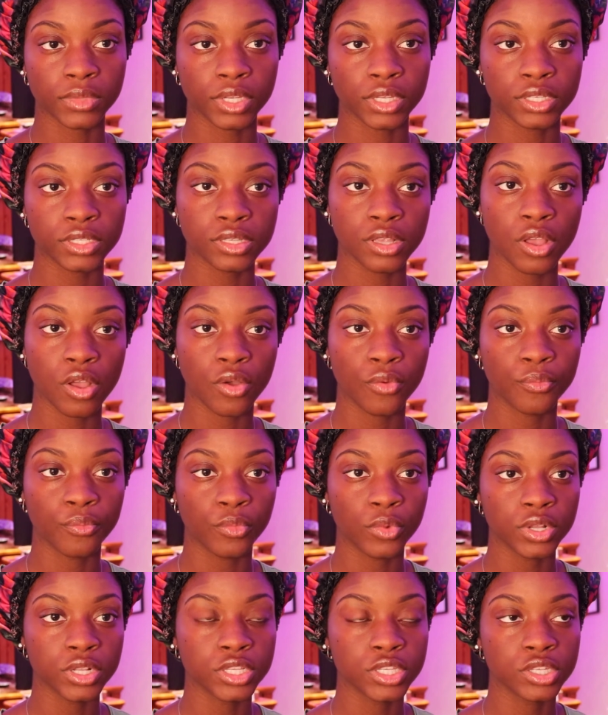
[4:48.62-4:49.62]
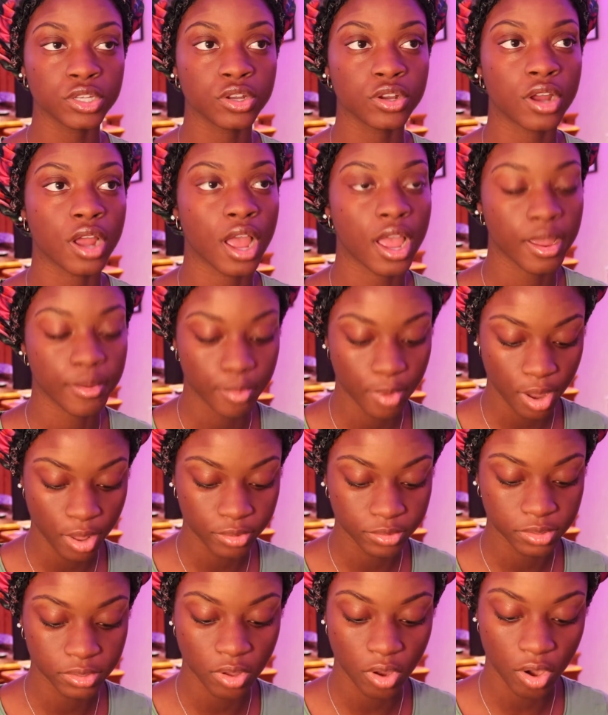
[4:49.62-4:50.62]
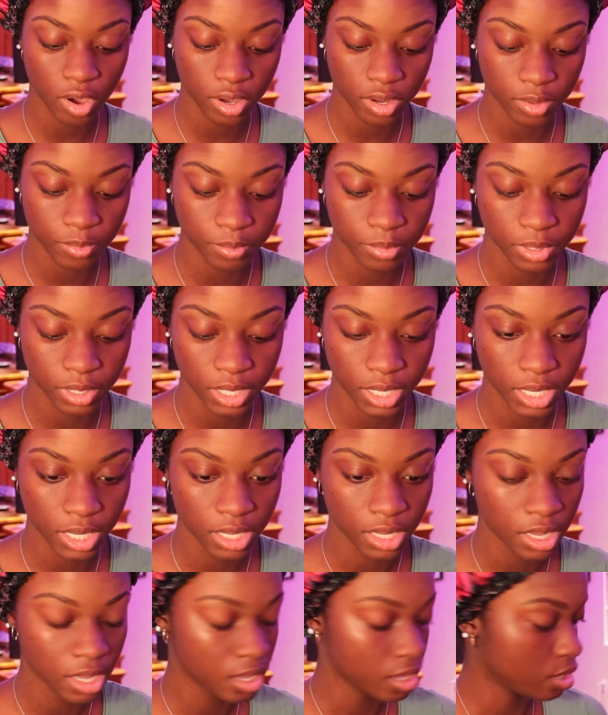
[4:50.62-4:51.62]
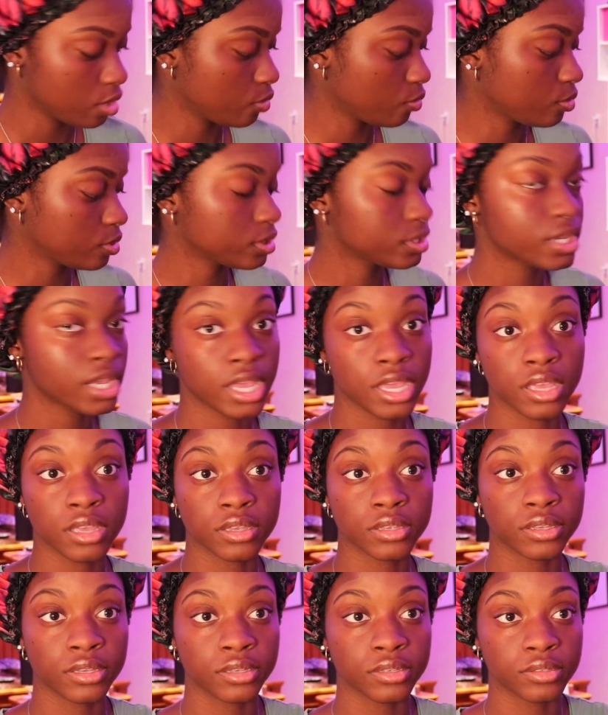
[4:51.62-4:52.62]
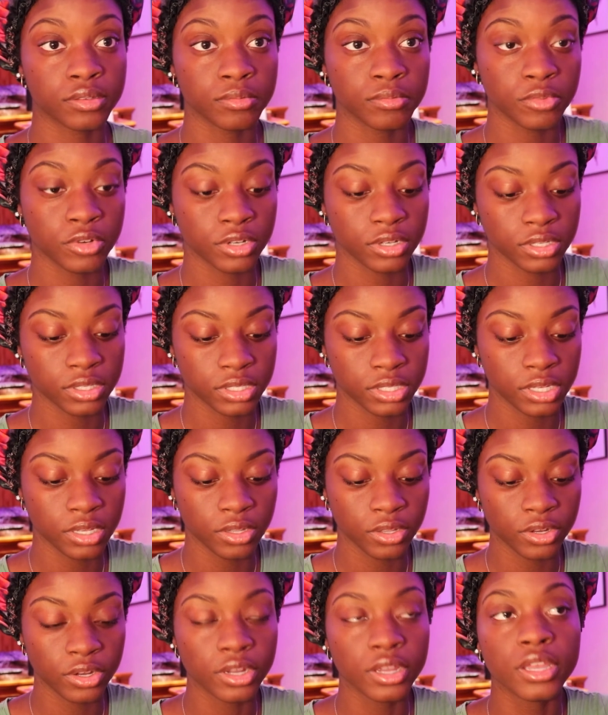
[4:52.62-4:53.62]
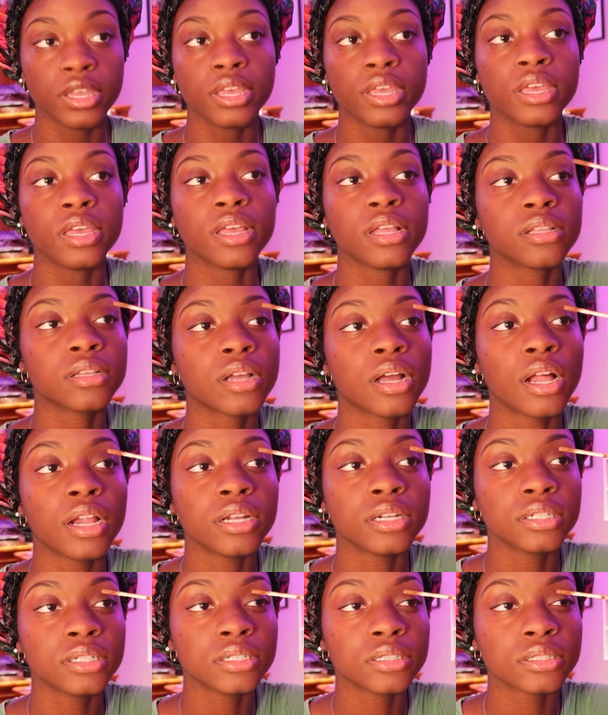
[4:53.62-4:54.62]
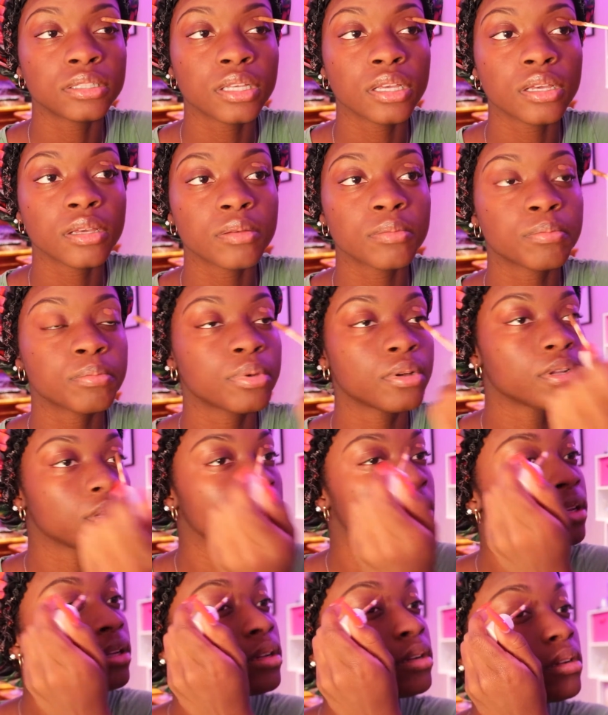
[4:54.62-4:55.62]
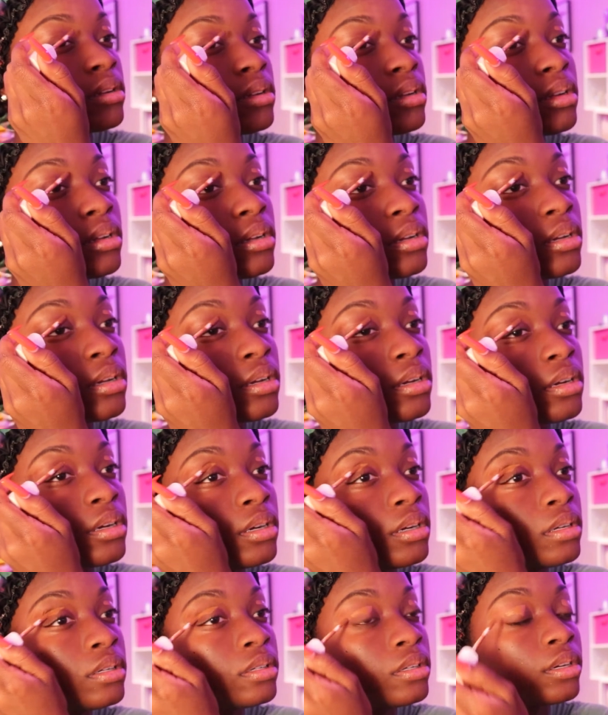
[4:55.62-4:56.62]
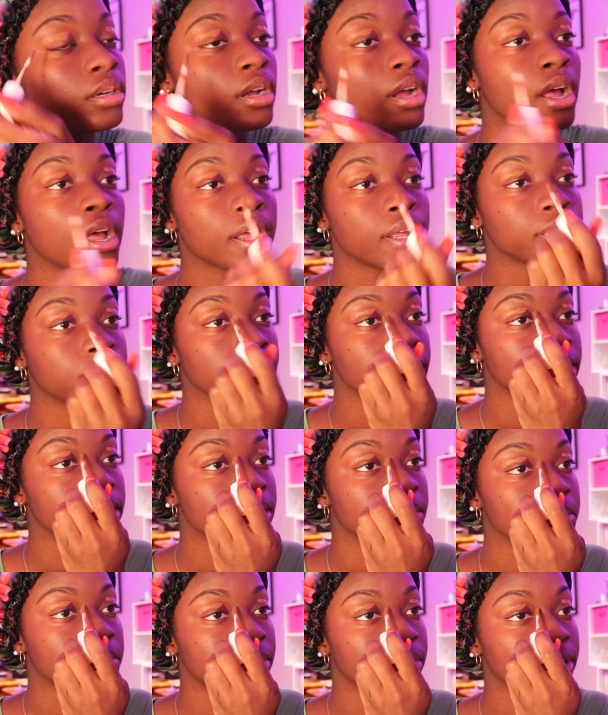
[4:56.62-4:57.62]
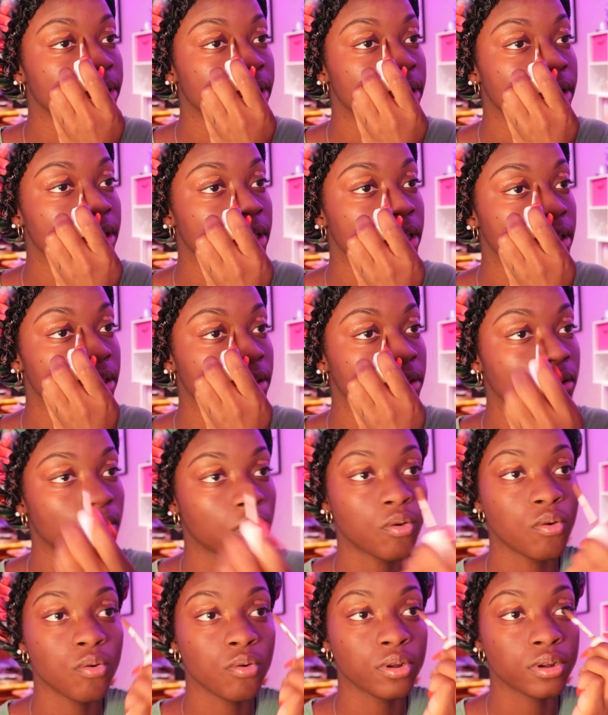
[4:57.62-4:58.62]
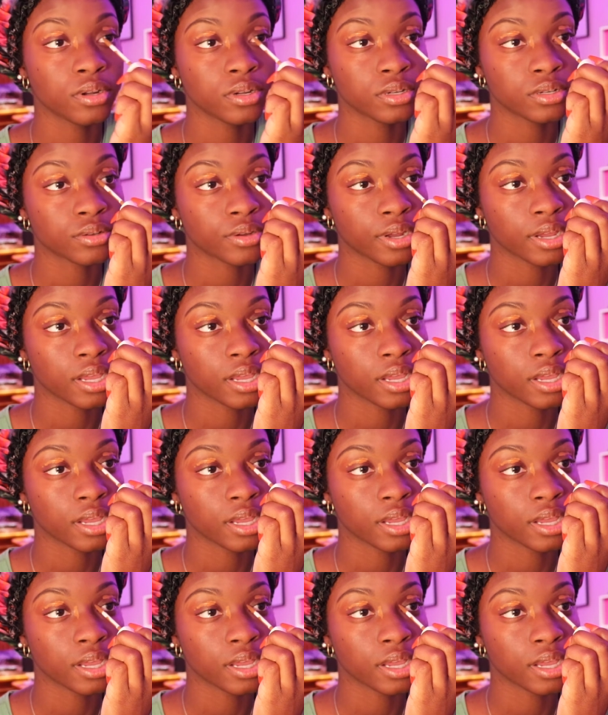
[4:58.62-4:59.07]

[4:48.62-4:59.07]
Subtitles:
So once your eyebrows are complete, you want to take some more concealer and kind of just like put it on your eyelids, put it in the corners right